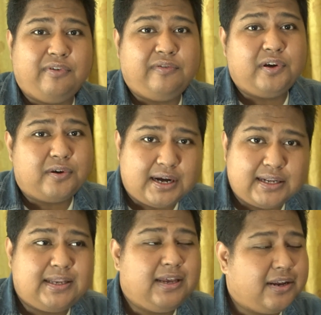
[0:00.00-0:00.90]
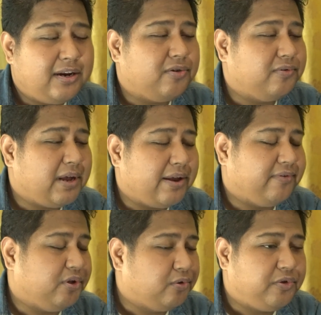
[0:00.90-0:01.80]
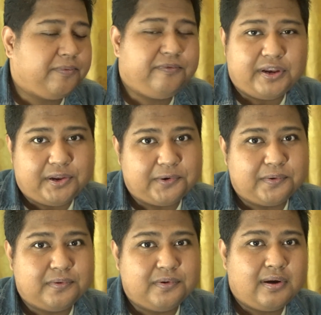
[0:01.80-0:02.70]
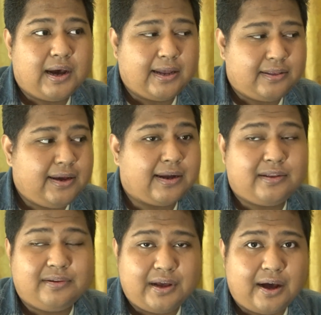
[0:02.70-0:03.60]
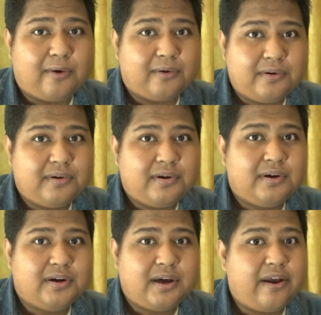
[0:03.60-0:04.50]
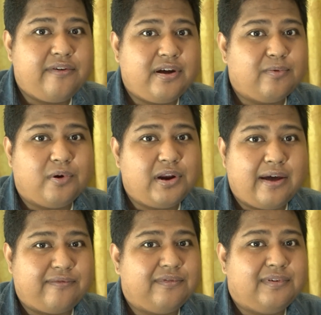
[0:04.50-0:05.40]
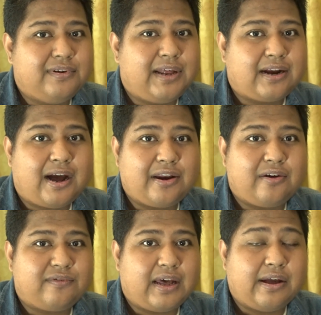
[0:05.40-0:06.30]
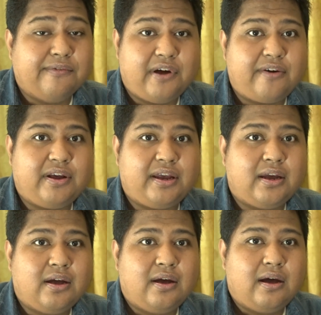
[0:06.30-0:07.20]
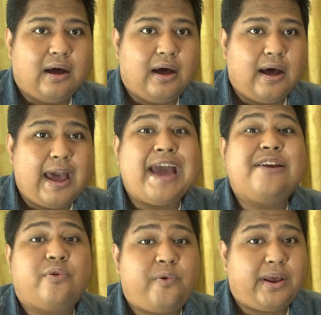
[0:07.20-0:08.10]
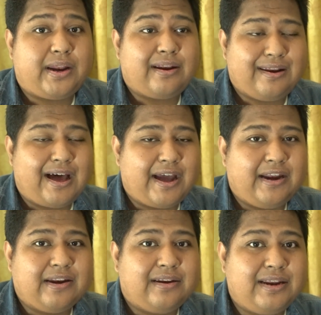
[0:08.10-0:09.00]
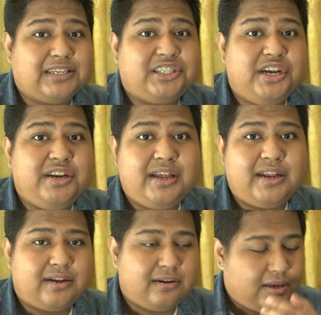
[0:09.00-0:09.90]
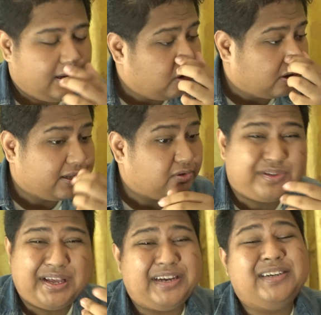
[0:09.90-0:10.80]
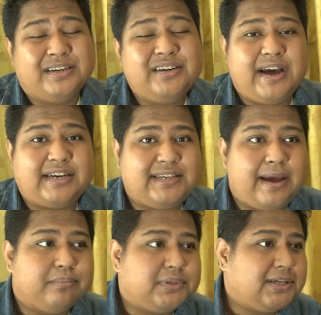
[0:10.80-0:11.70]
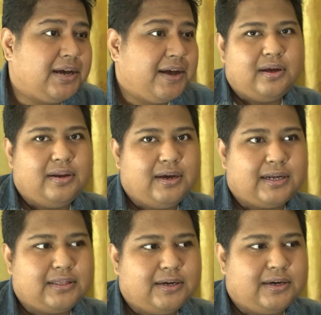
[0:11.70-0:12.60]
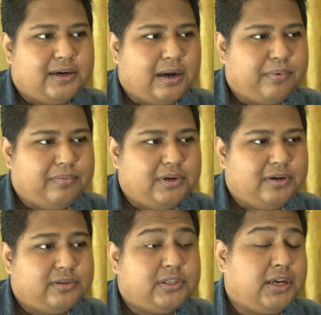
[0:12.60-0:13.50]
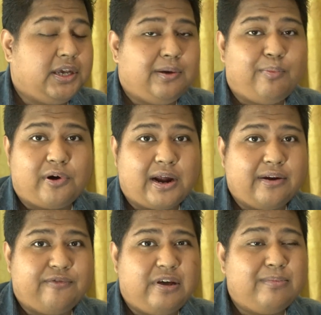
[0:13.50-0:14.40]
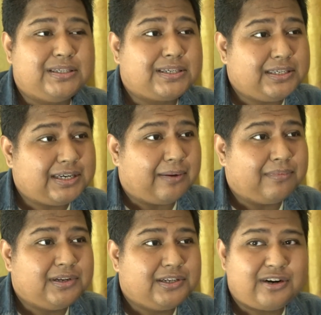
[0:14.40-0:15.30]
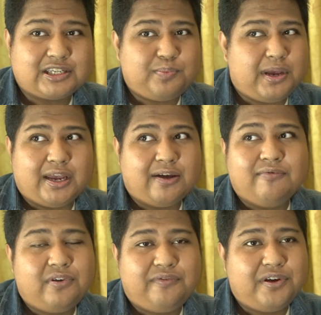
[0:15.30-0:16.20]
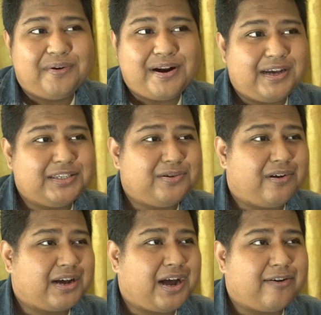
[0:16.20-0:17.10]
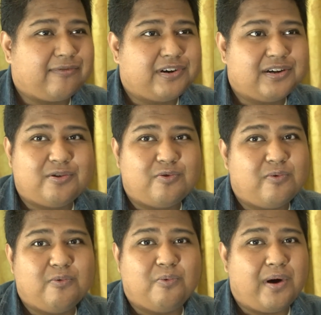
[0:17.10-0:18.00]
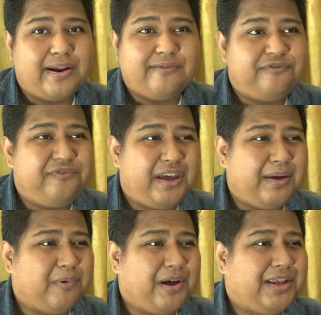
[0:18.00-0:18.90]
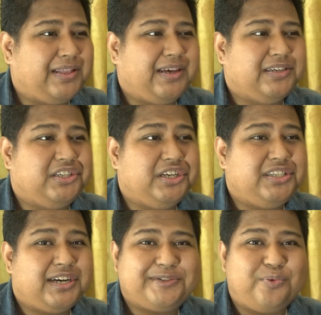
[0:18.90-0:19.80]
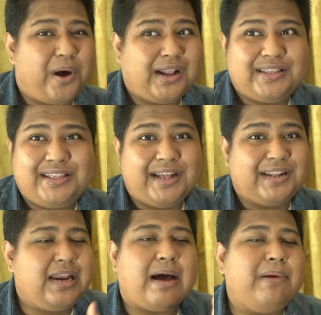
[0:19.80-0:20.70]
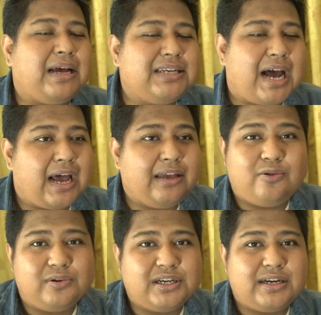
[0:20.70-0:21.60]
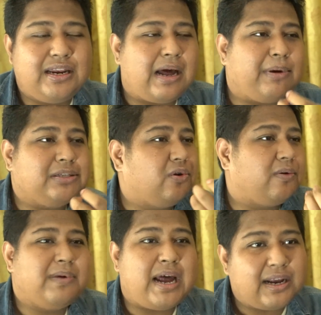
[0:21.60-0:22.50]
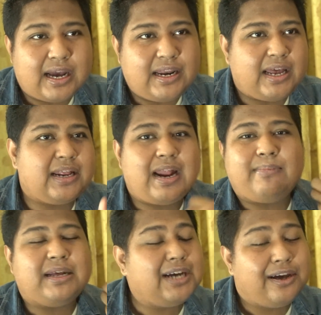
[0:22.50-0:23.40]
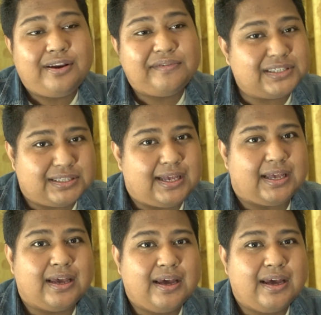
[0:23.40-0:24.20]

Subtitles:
if Veveonah didn't do that YouTube video, I think until now, her area won't have that kind of like a very adequate line that she needed in order to take her exams. Dia kata apa benda tu segi hiburan, famous kejap. Trust me, Veveonah is not the kind of girl who want fame or anything. She just wanted, dia nak belajar, itu je. Dia nak masuk Menara Gading, dia nak belajar universiti.